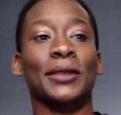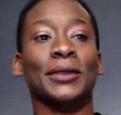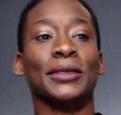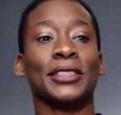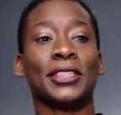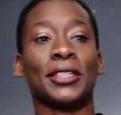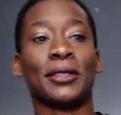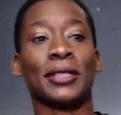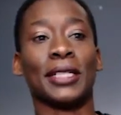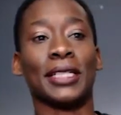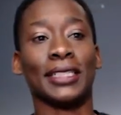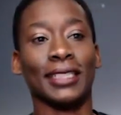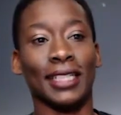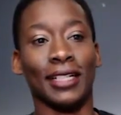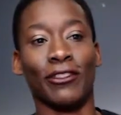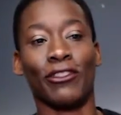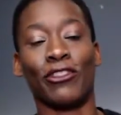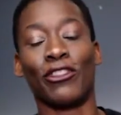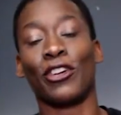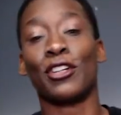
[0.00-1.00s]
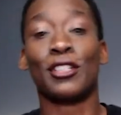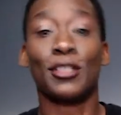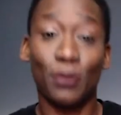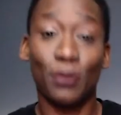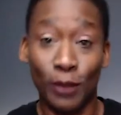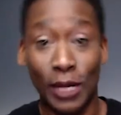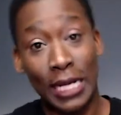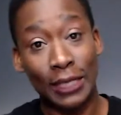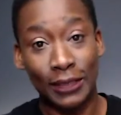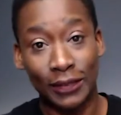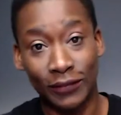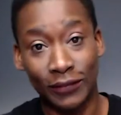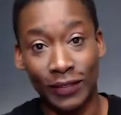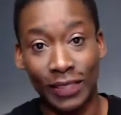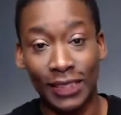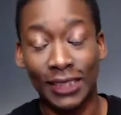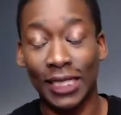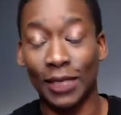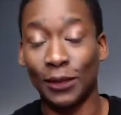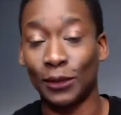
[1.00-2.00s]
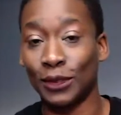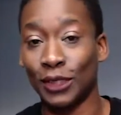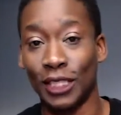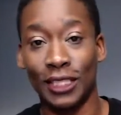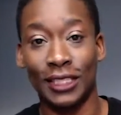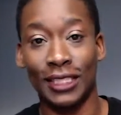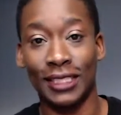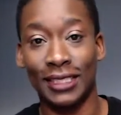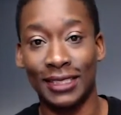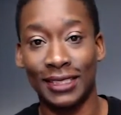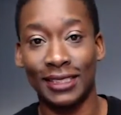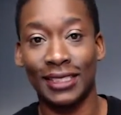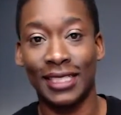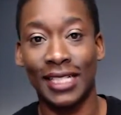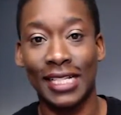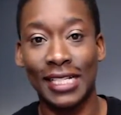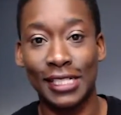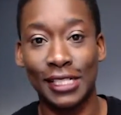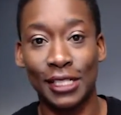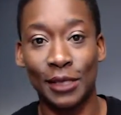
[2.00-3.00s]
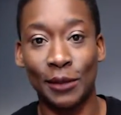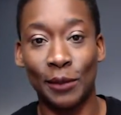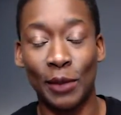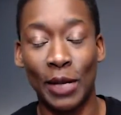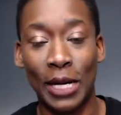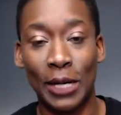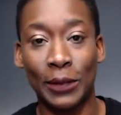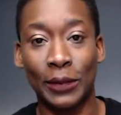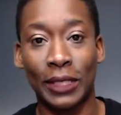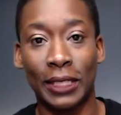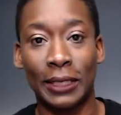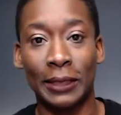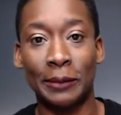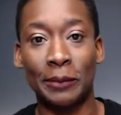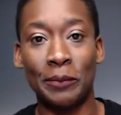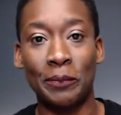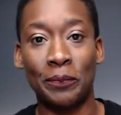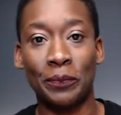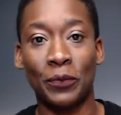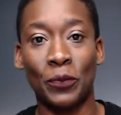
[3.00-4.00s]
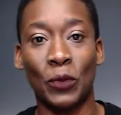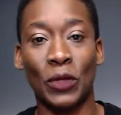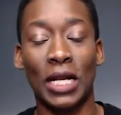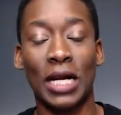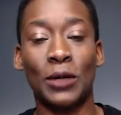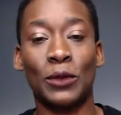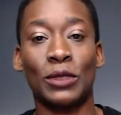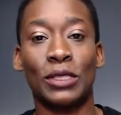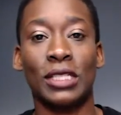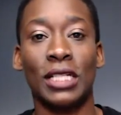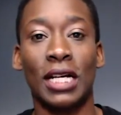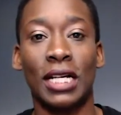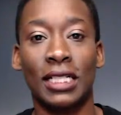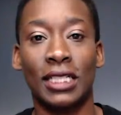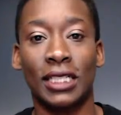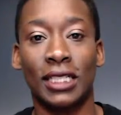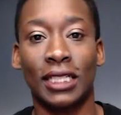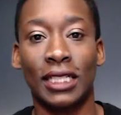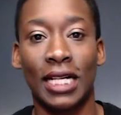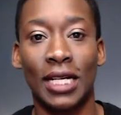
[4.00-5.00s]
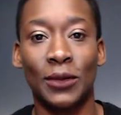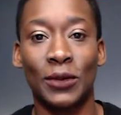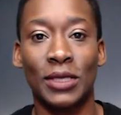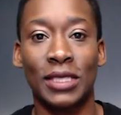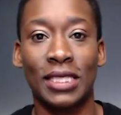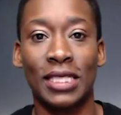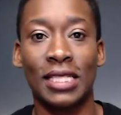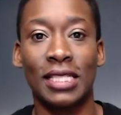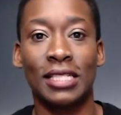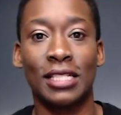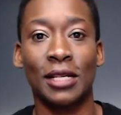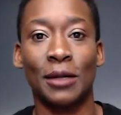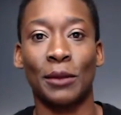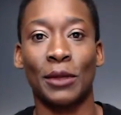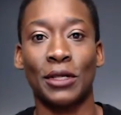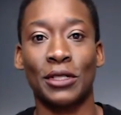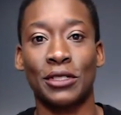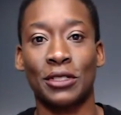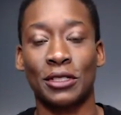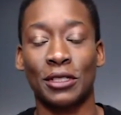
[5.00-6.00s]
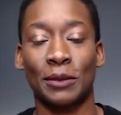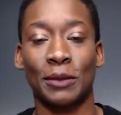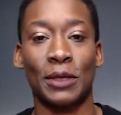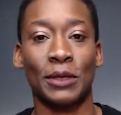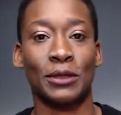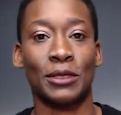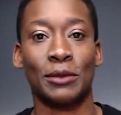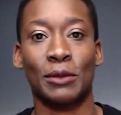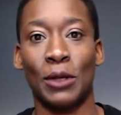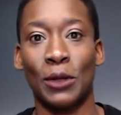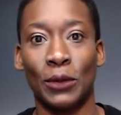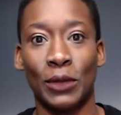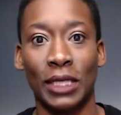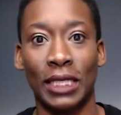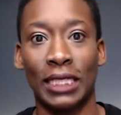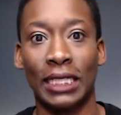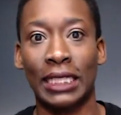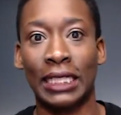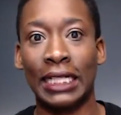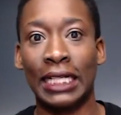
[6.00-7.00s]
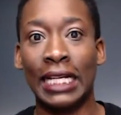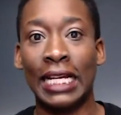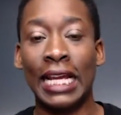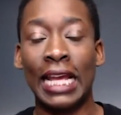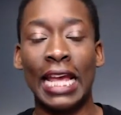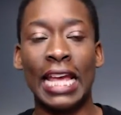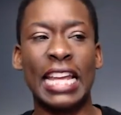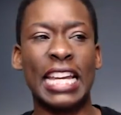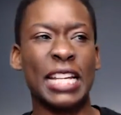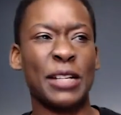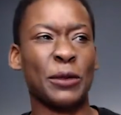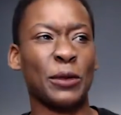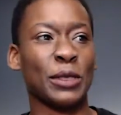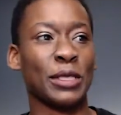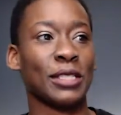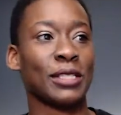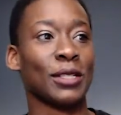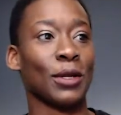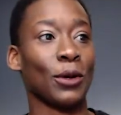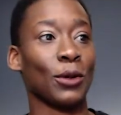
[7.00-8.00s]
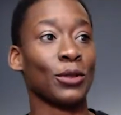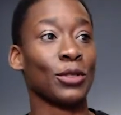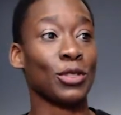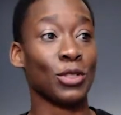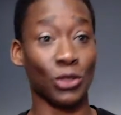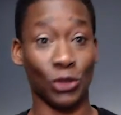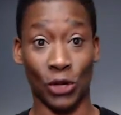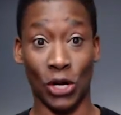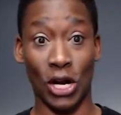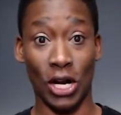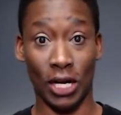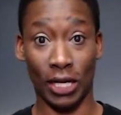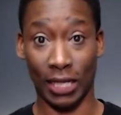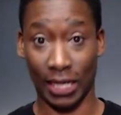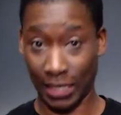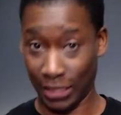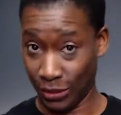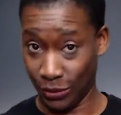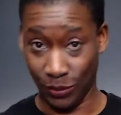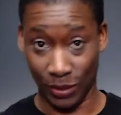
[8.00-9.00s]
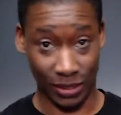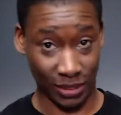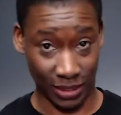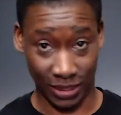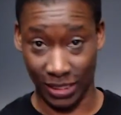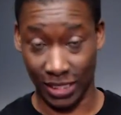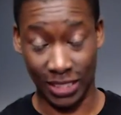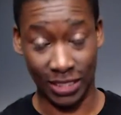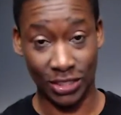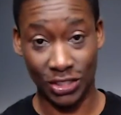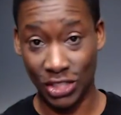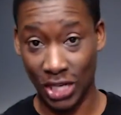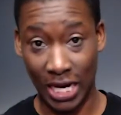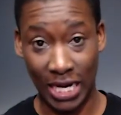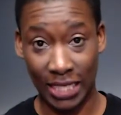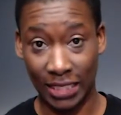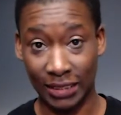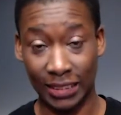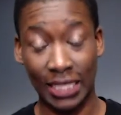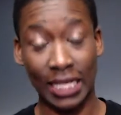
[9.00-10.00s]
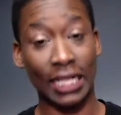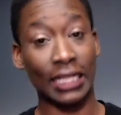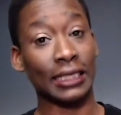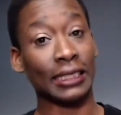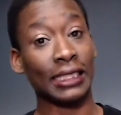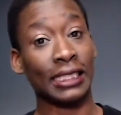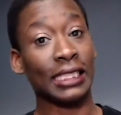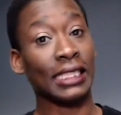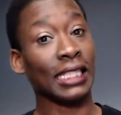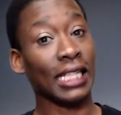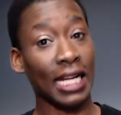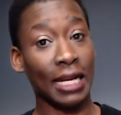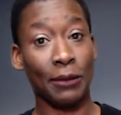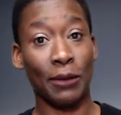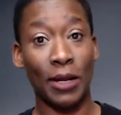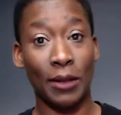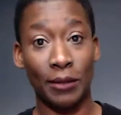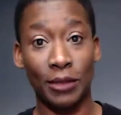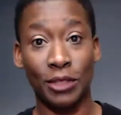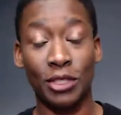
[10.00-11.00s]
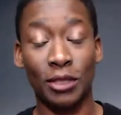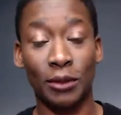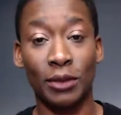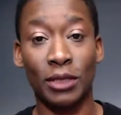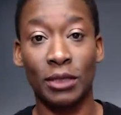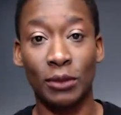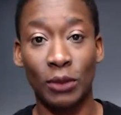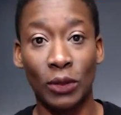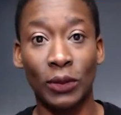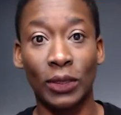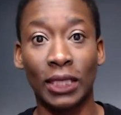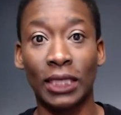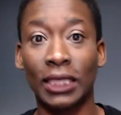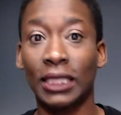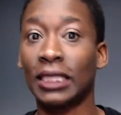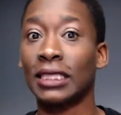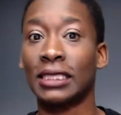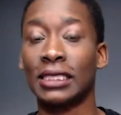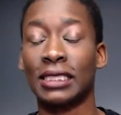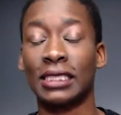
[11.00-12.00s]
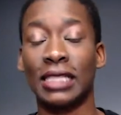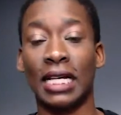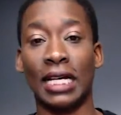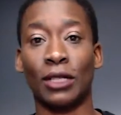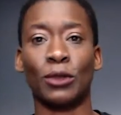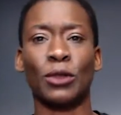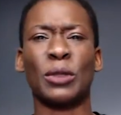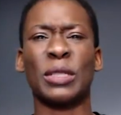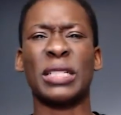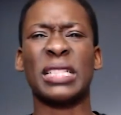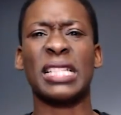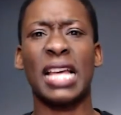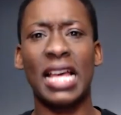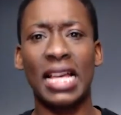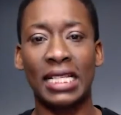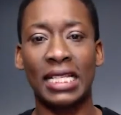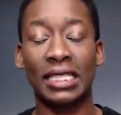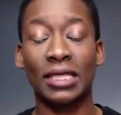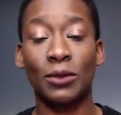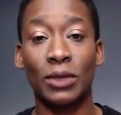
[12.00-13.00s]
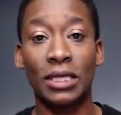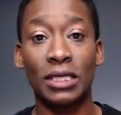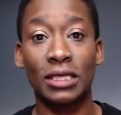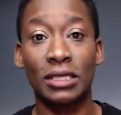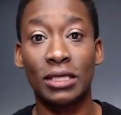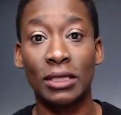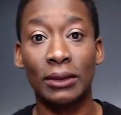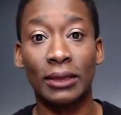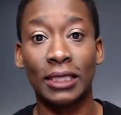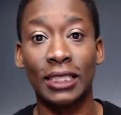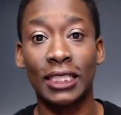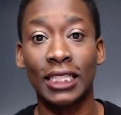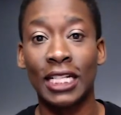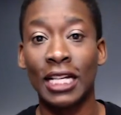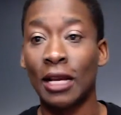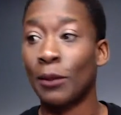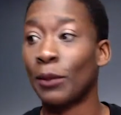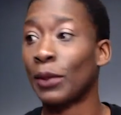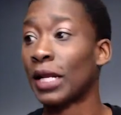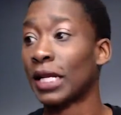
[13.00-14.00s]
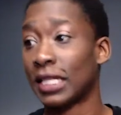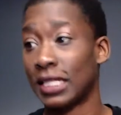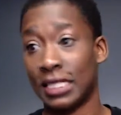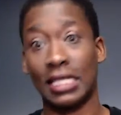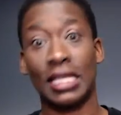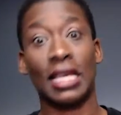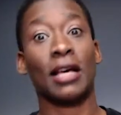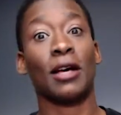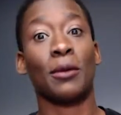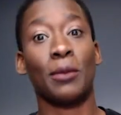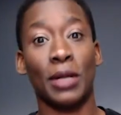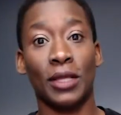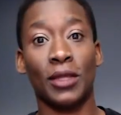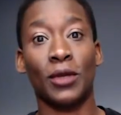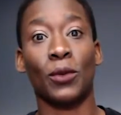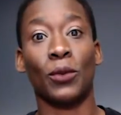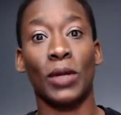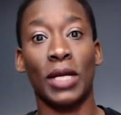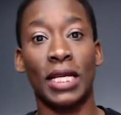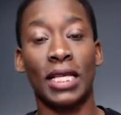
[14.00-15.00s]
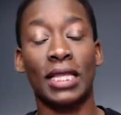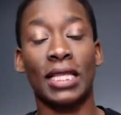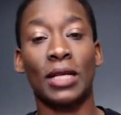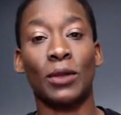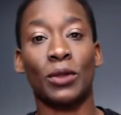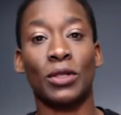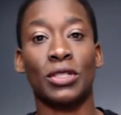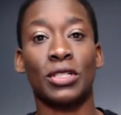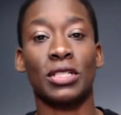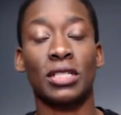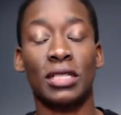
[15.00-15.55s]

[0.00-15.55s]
During the first round of this, I was on this tangent about when I was younger, I would see these commercials about smoking, and it was so strong. I knew as a young child that I probably shouldn't be smoking because I don't know exactly what it's doing, but I could tell by the way they were